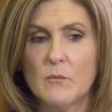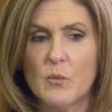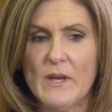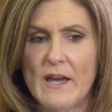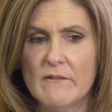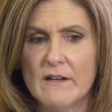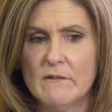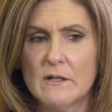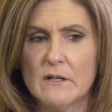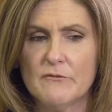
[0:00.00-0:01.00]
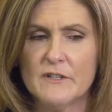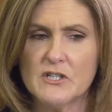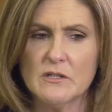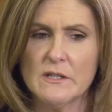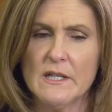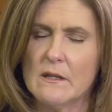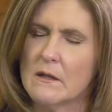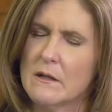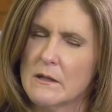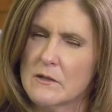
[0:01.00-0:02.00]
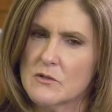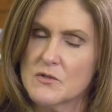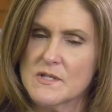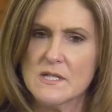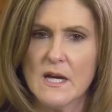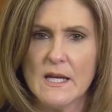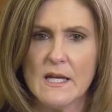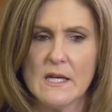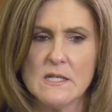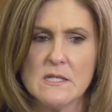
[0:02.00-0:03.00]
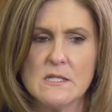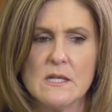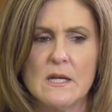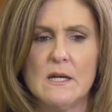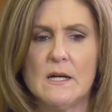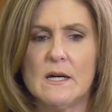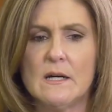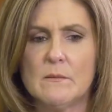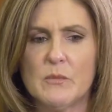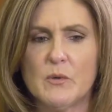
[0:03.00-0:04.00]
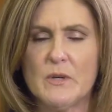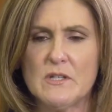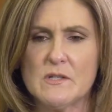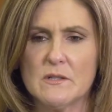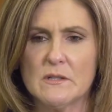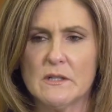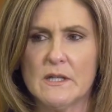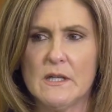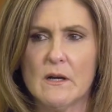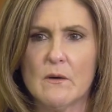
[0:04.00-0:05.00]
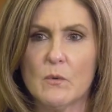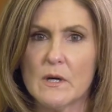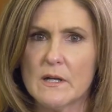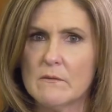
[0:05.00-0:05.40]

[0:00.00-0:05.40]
We have never officially closed, I guess, but we certainly are working